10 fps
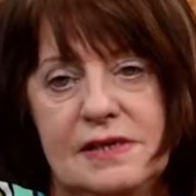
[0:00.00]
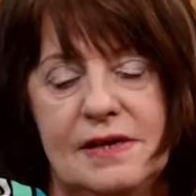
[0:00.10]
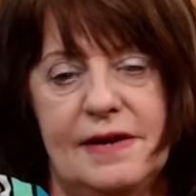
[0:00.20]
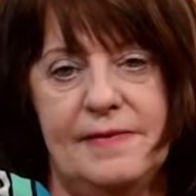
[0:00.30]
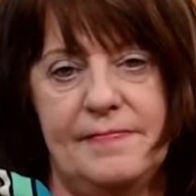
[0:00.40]

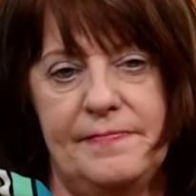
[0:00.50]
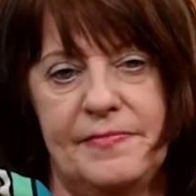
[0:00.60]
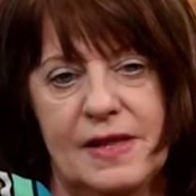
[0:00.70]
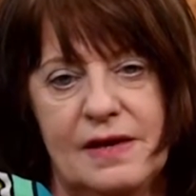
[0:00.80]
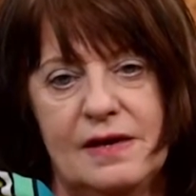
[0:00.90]
and
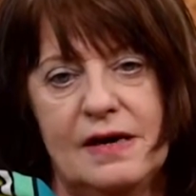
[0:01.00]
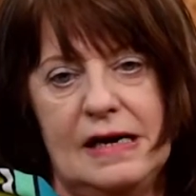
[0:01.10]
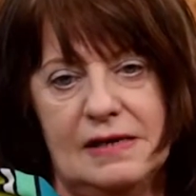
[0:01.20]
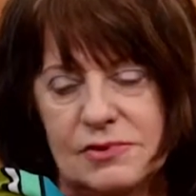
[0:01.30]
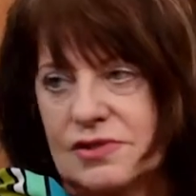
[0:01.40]

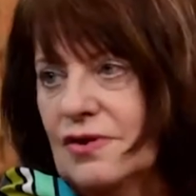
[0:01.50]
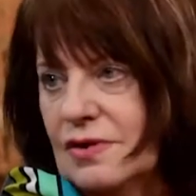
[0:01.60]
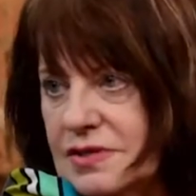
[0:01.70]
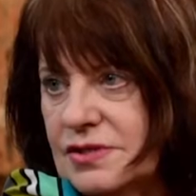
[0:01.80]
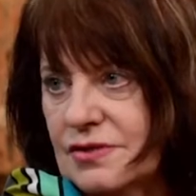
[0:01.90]
it was the
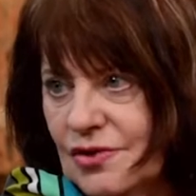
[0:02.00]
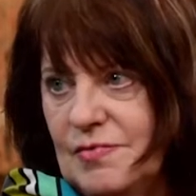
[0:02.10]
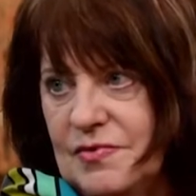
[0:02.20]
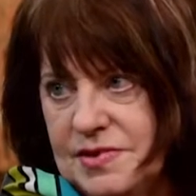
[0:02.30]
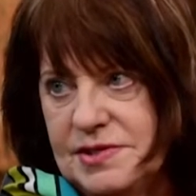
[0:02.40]
college that called
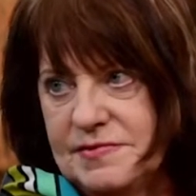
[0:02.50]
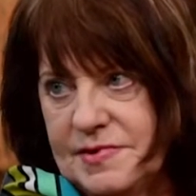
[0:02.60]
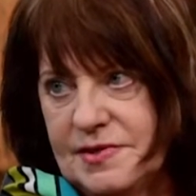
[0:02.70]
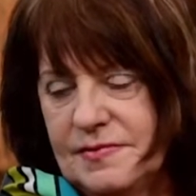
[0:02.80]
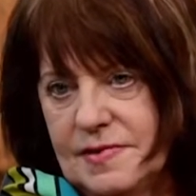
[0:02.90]
me for
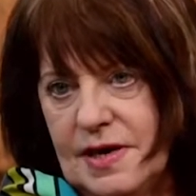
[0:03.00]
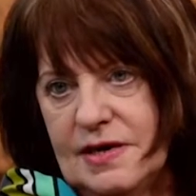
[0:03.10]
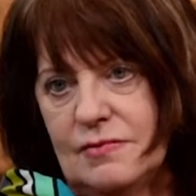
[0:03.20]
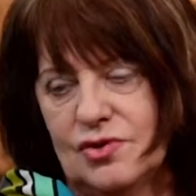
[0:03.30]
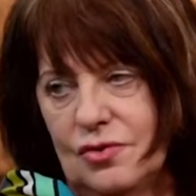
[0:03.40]
interview,
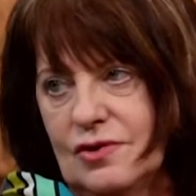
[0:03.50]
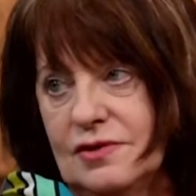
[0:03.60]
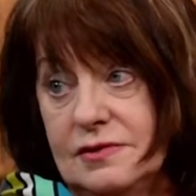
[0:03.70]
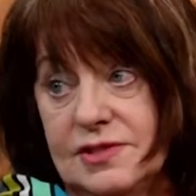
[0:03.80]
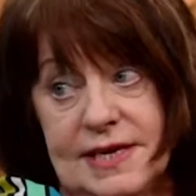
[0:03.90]
and it was all
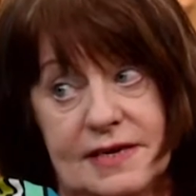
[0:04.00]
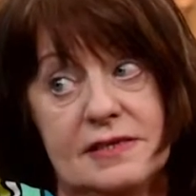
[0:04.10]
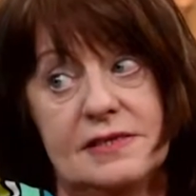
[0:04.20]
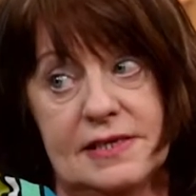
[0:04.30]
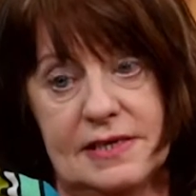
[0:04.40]
girls then, and
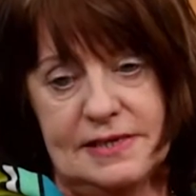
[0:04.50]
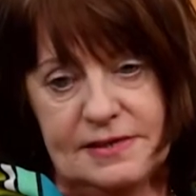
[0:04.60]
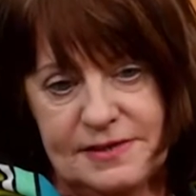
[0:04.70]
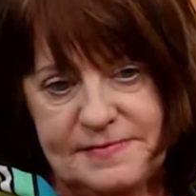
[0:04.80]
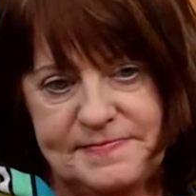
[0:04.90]
it still
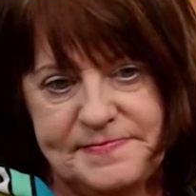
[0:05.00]
is.